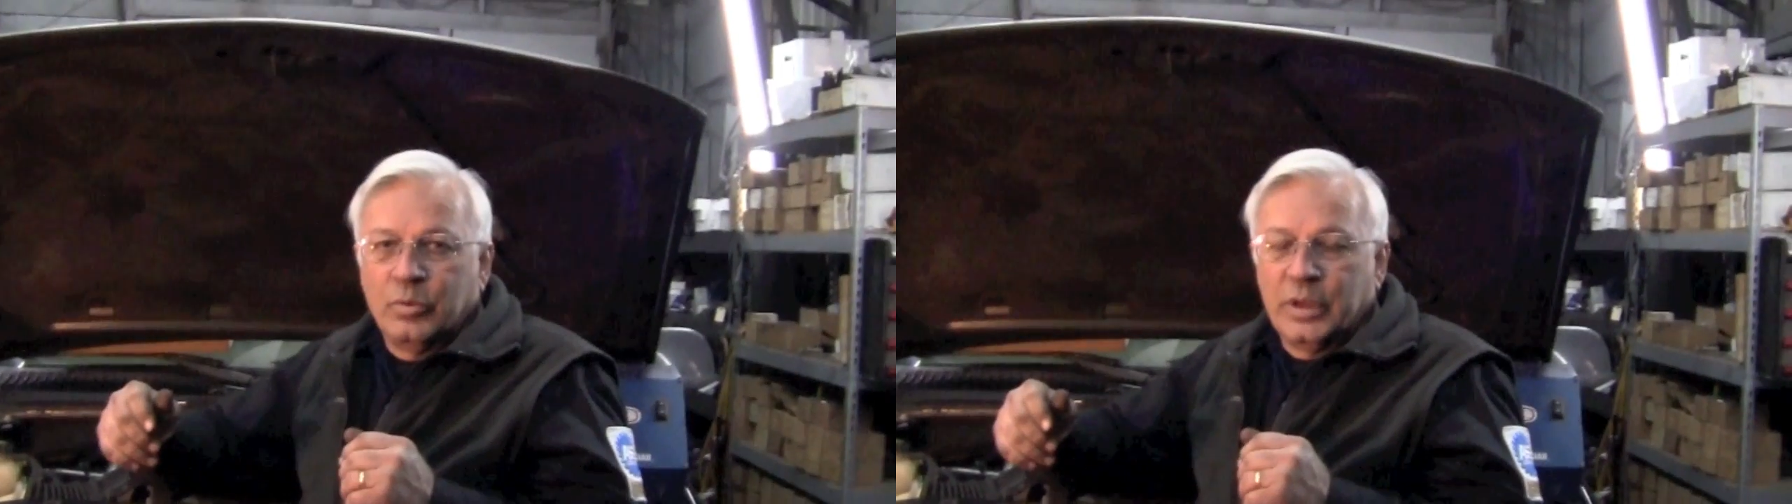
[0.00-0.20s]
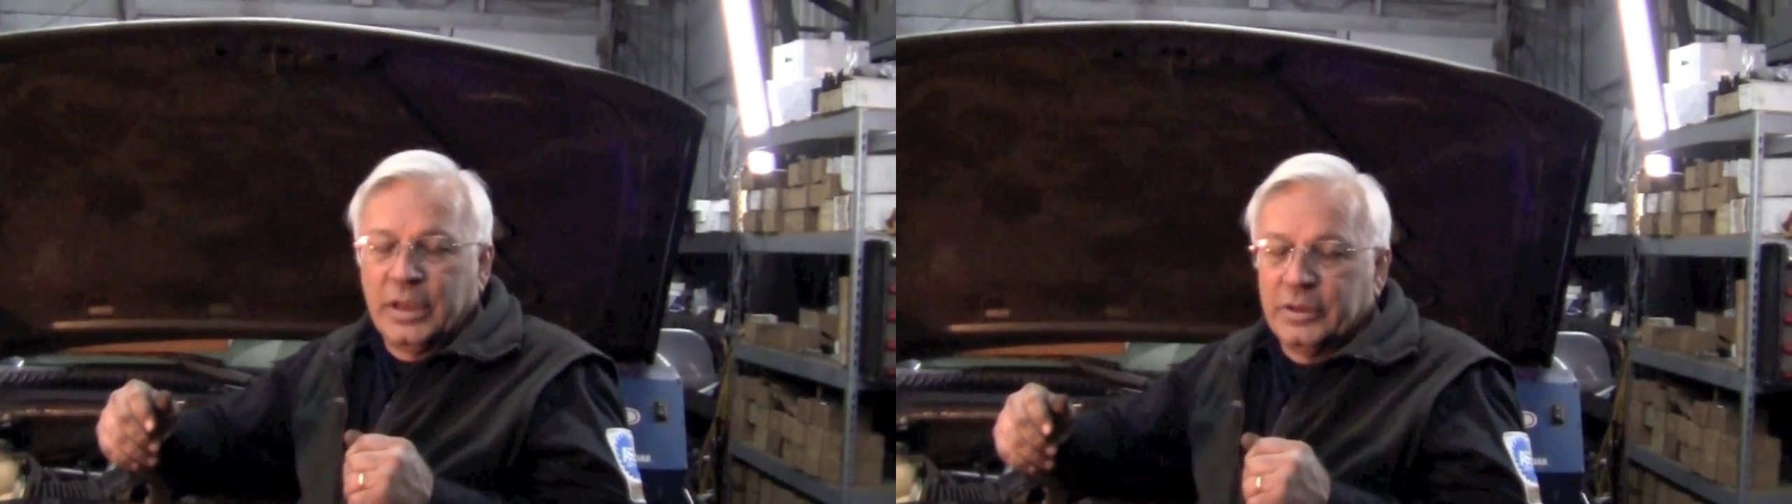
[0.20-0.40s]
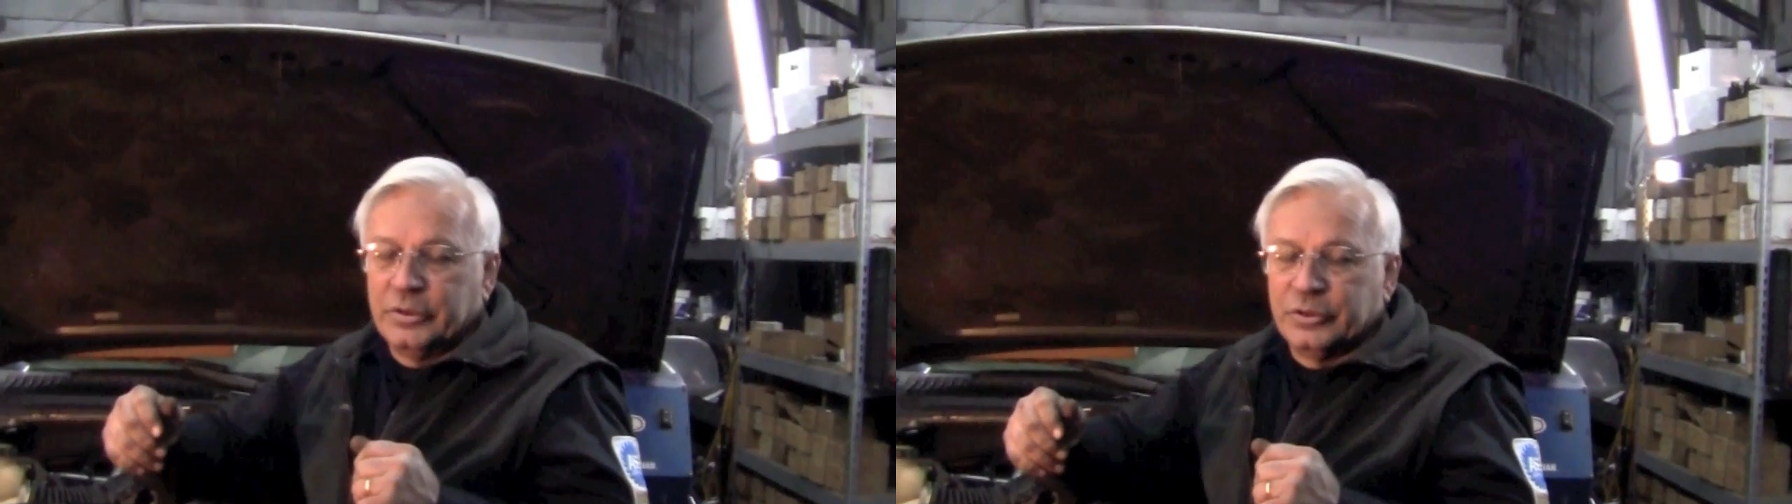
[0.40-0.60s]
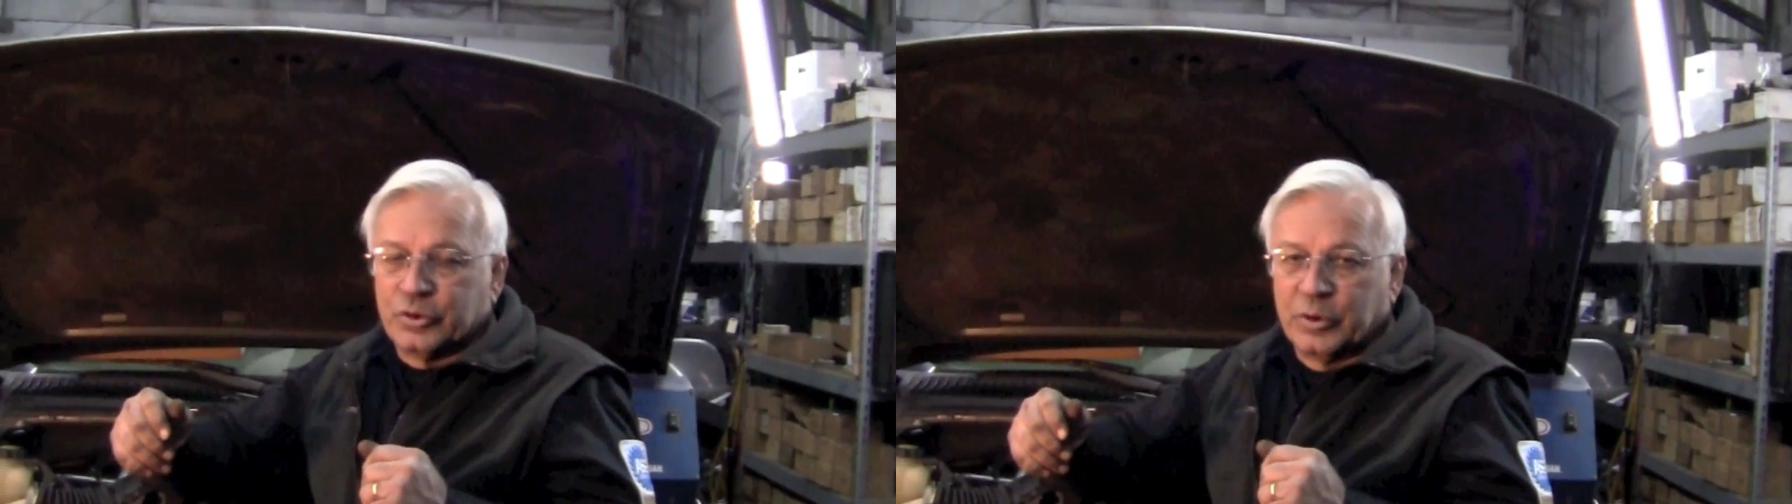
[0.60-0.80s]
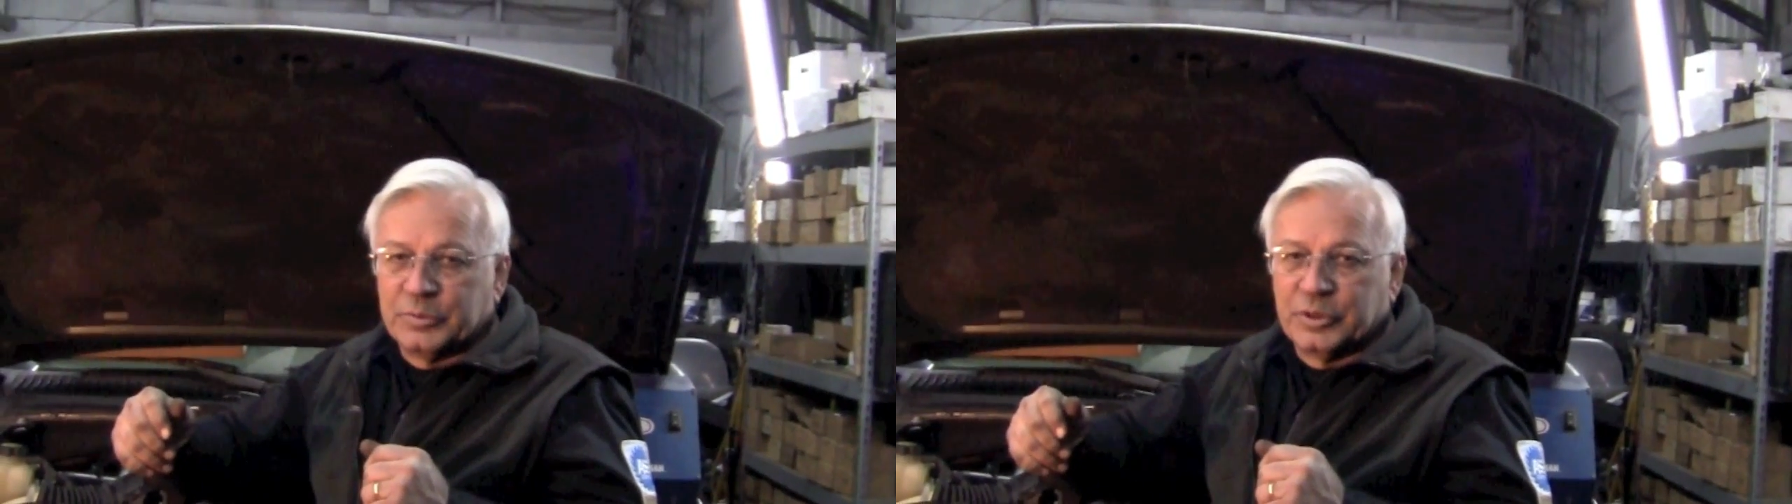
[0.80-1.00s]
We had a
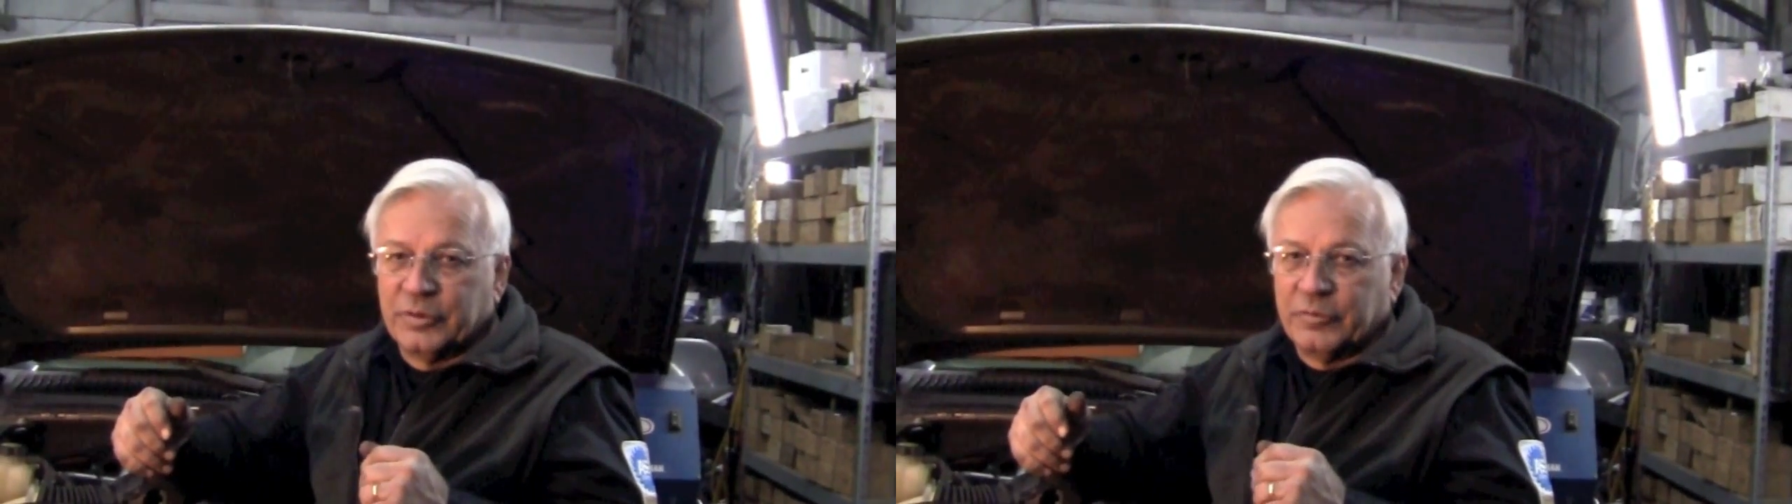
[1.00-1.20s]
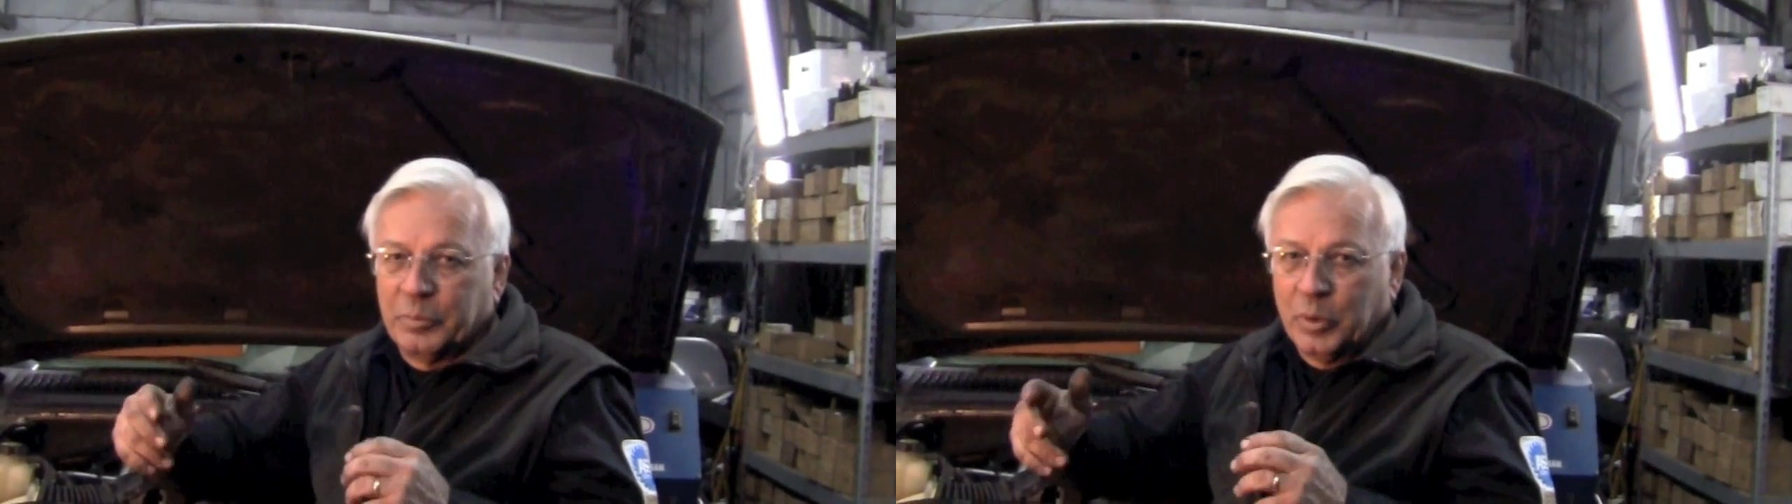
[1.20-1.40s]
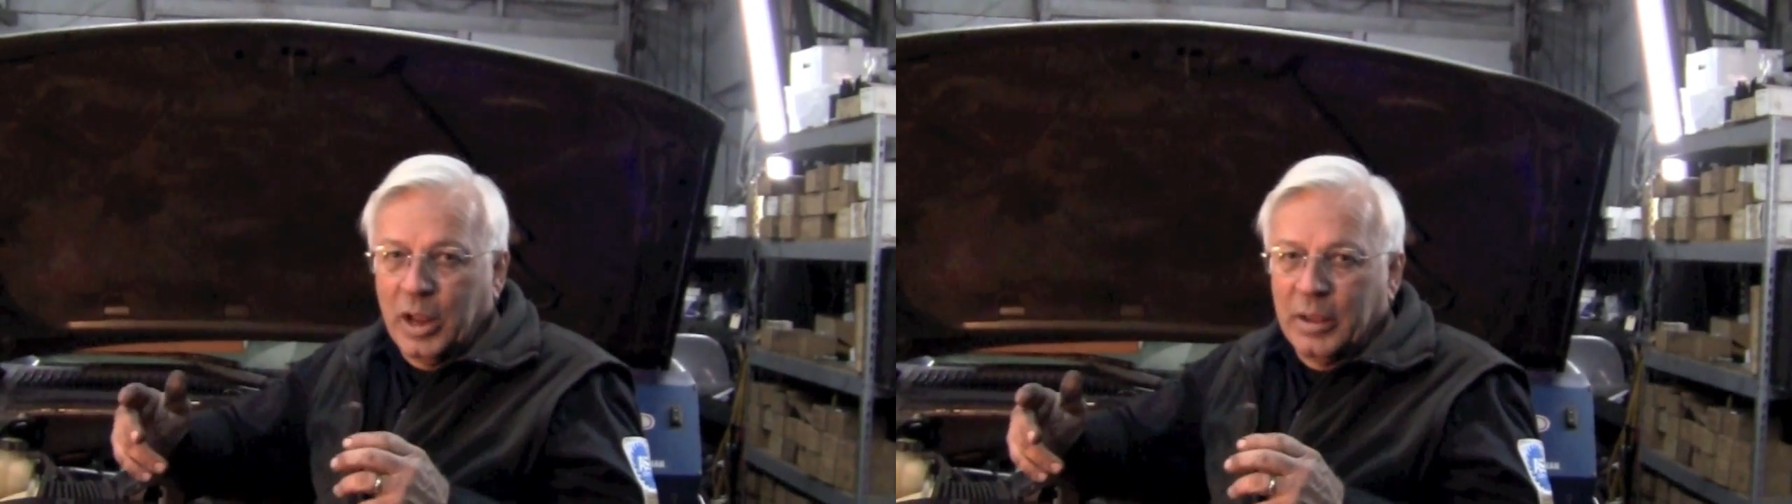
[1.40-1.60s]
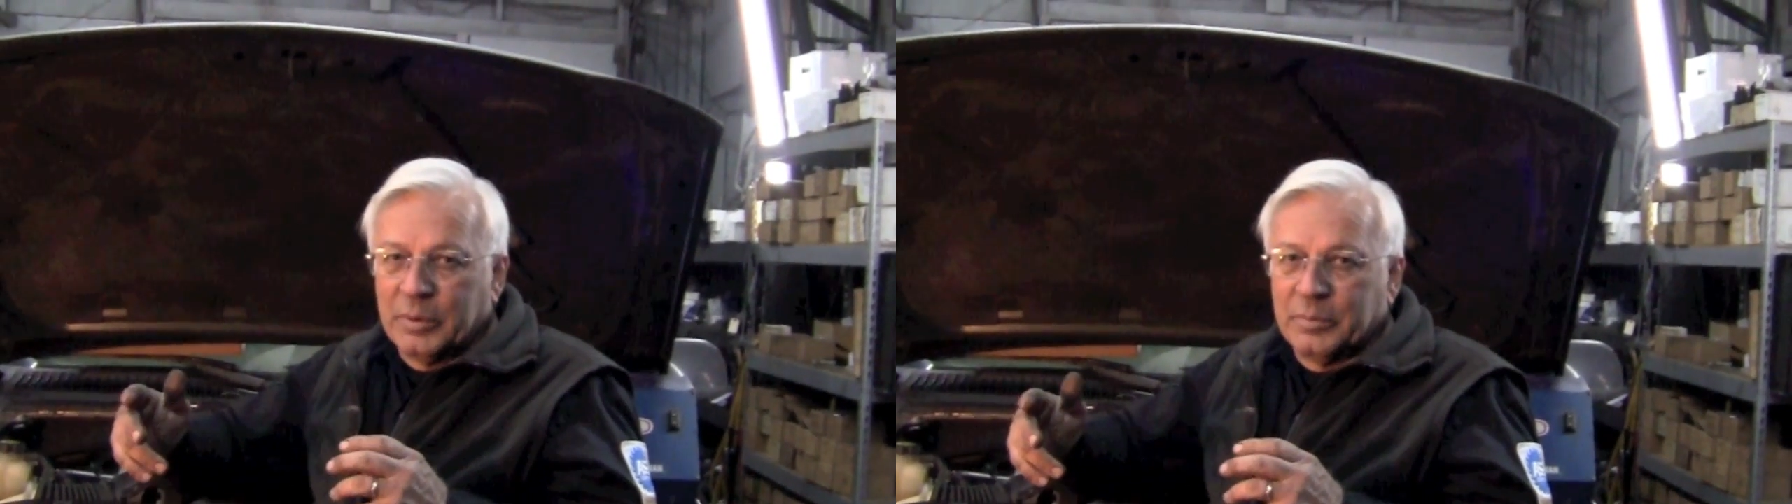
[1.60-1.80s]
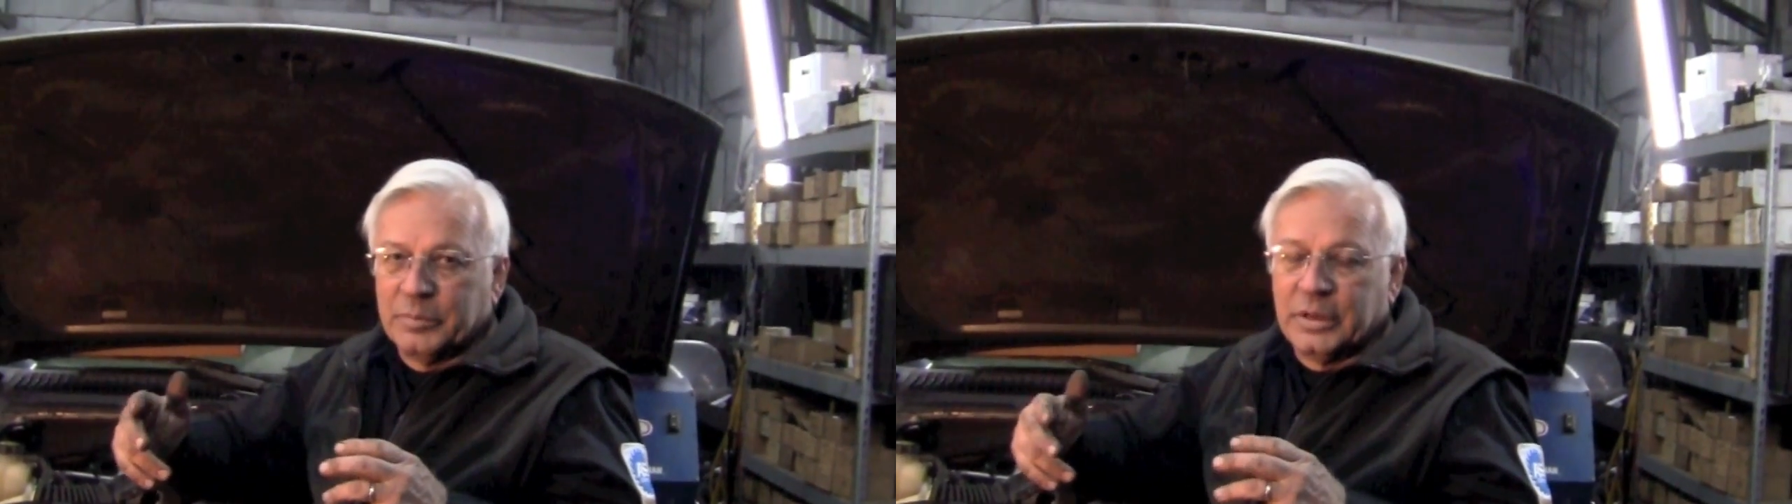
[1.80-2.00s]
description of a problem